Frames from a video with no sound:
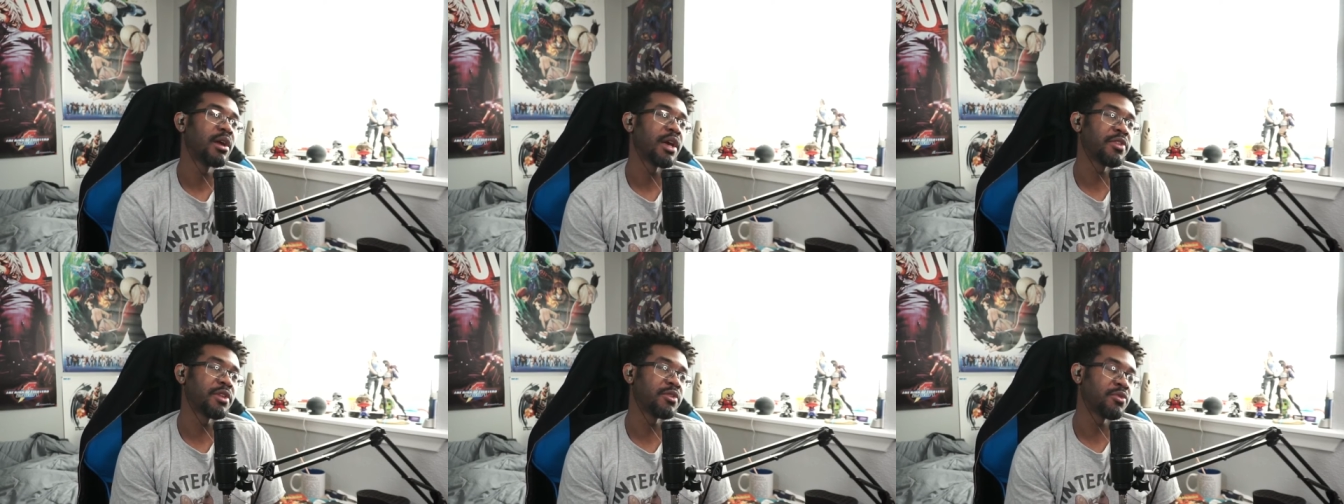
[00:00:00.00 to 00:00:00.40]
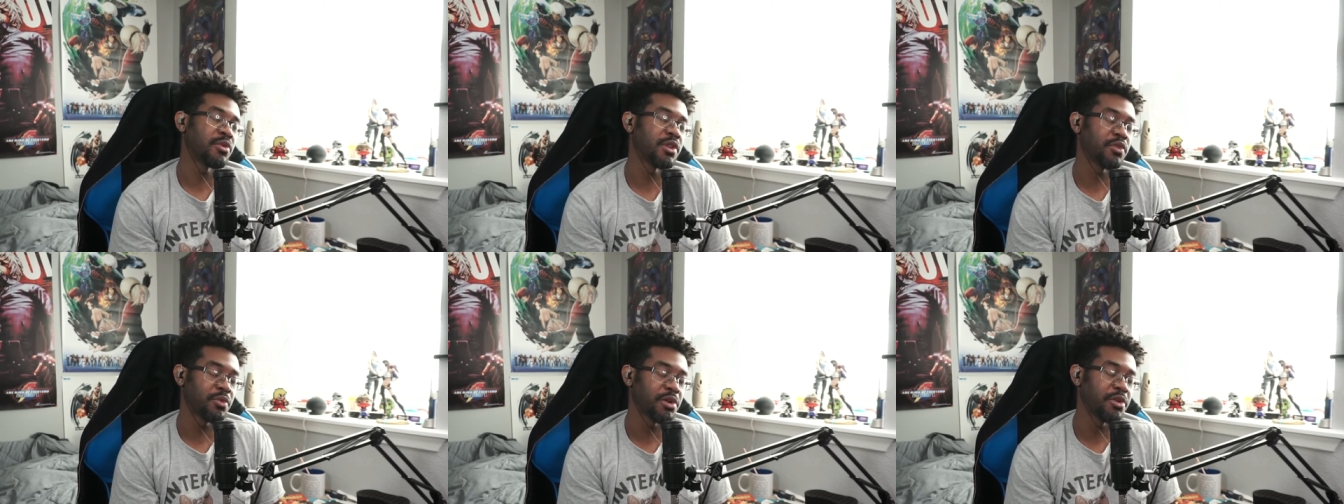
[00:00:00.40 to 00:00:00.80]
I think
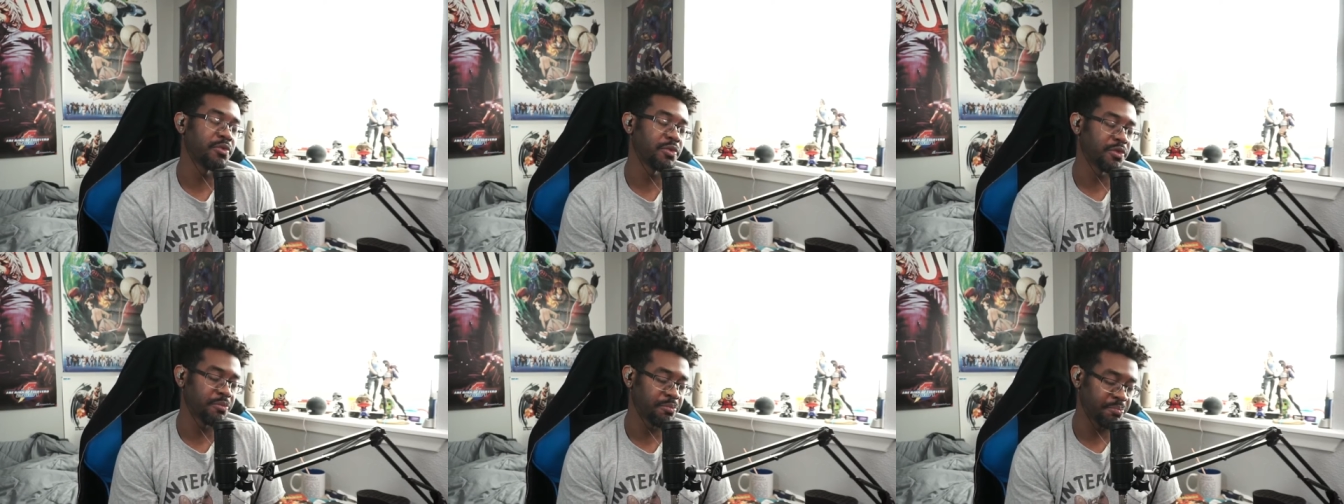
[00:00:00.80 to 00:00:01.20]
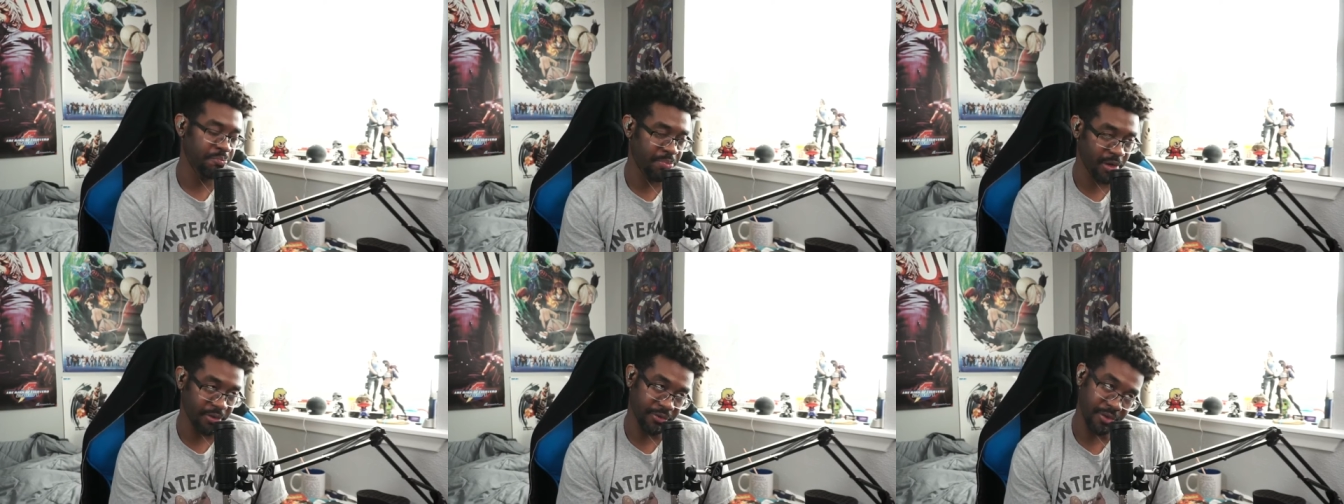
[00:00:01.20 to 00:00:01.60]
twenty twelve was
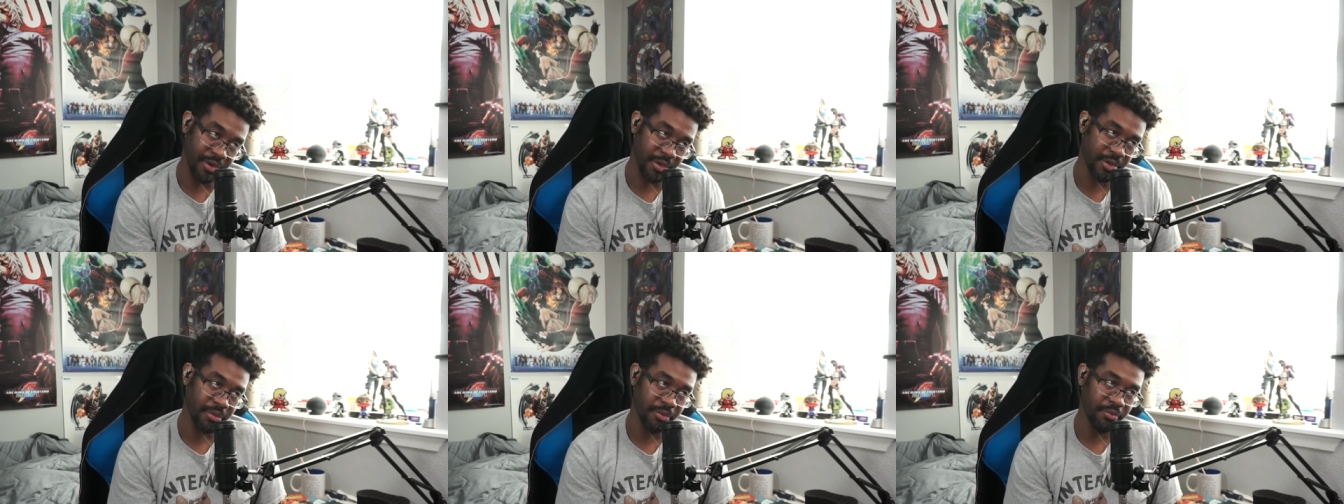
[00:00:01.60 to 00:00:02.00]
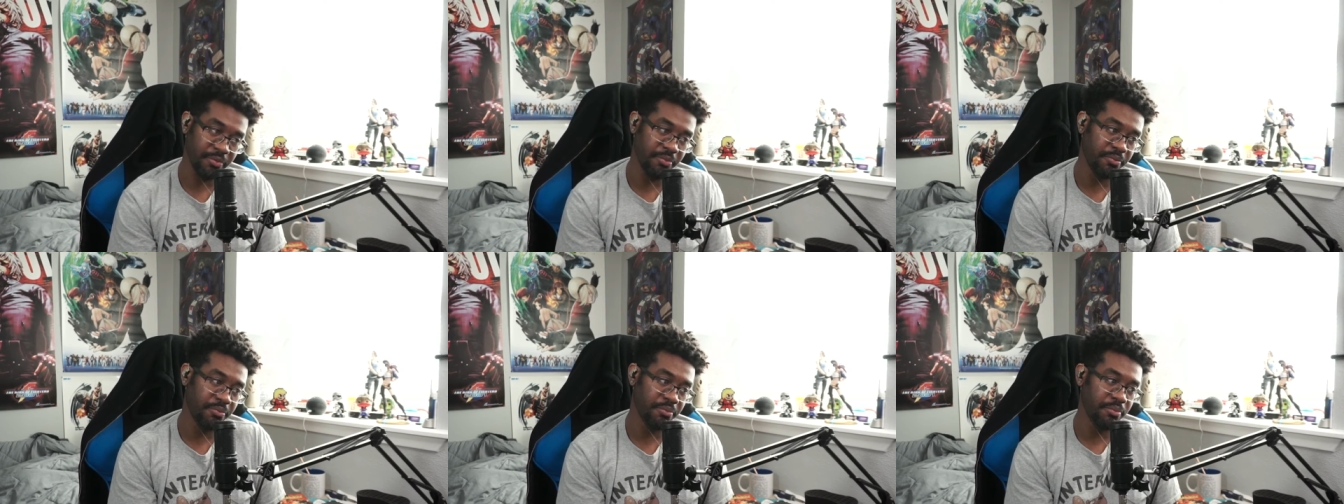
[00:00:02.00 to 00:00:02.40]
by far
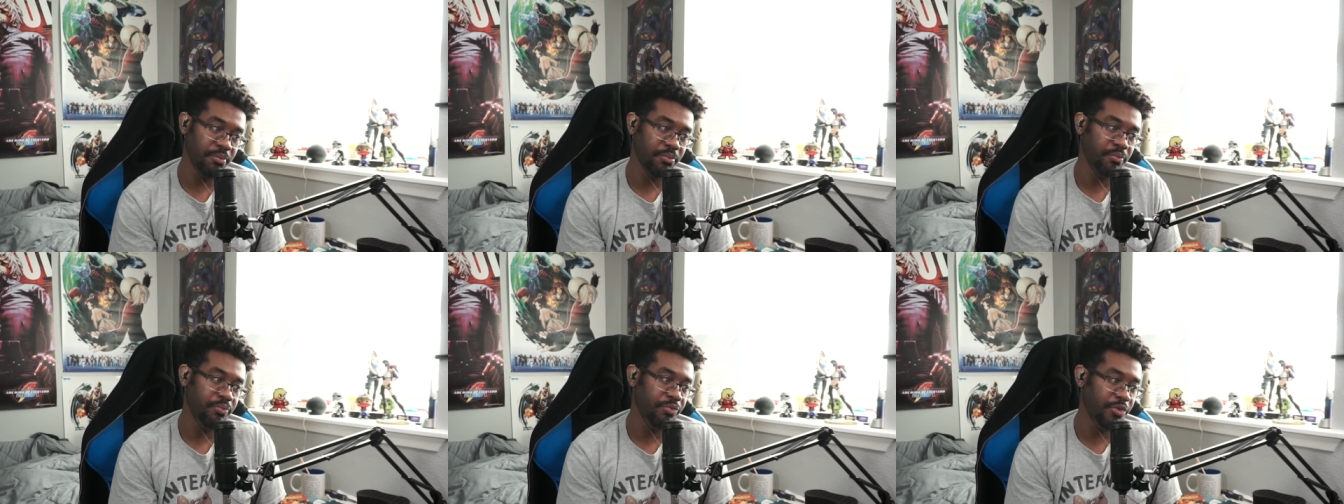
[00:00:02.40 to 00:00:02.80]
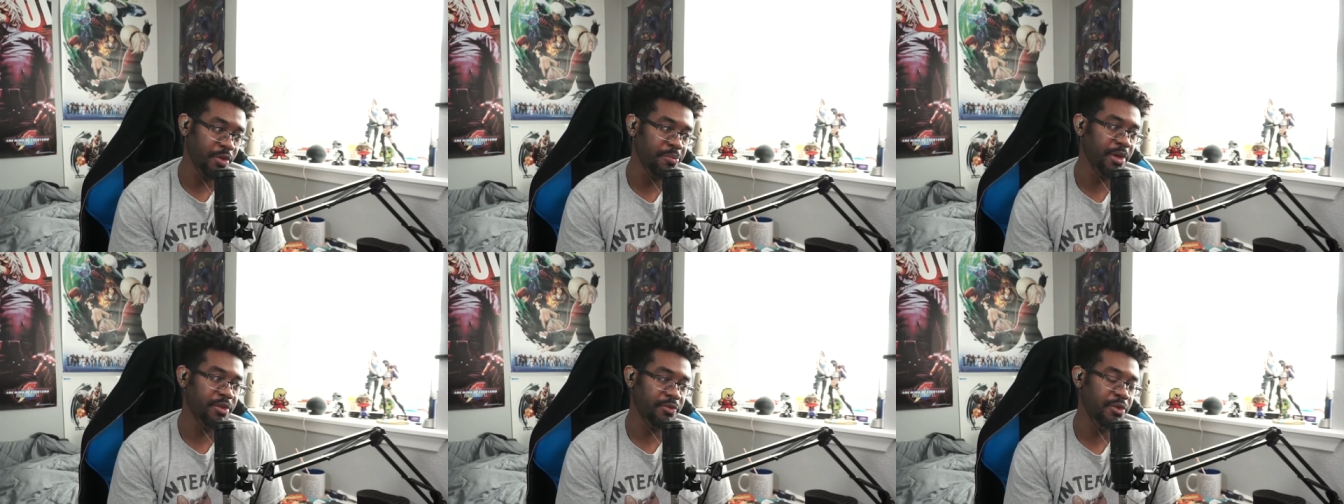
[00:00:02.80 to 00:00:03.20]
the
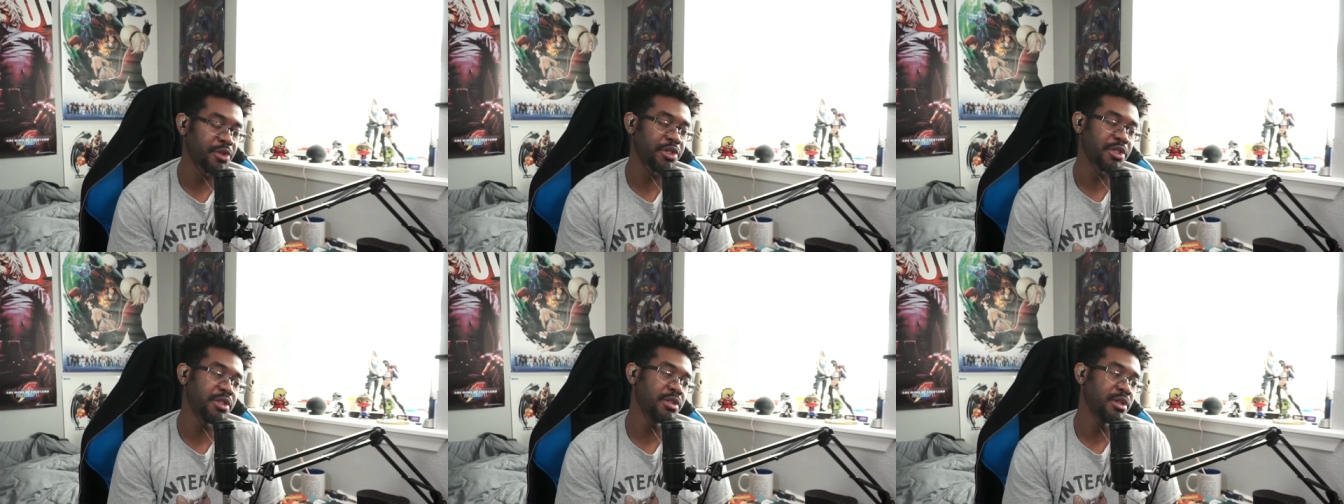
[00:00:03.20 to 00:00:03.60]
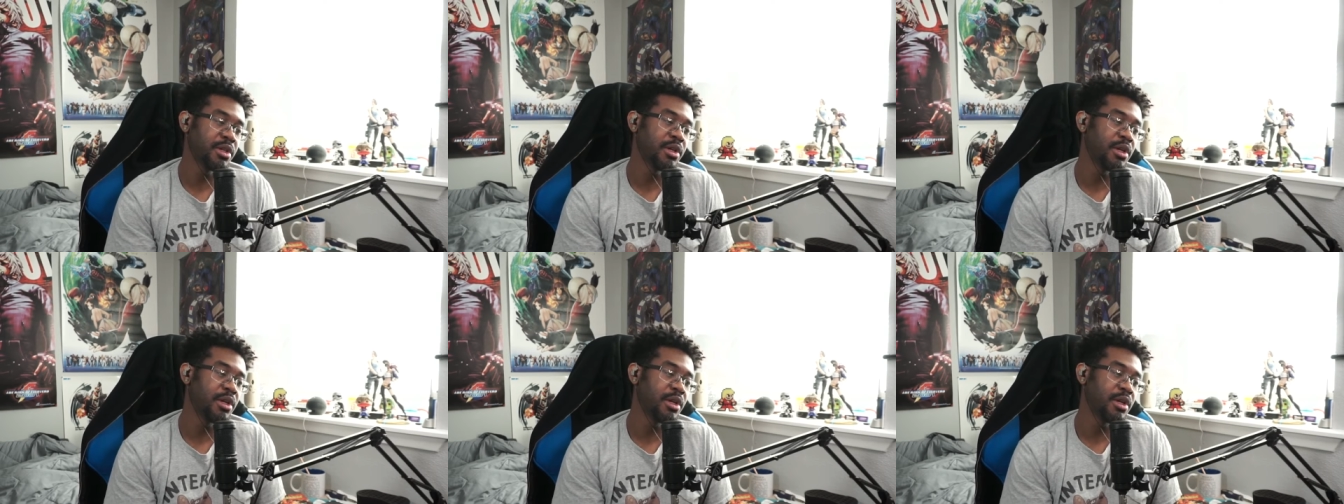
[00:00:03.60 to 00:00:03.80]
best version.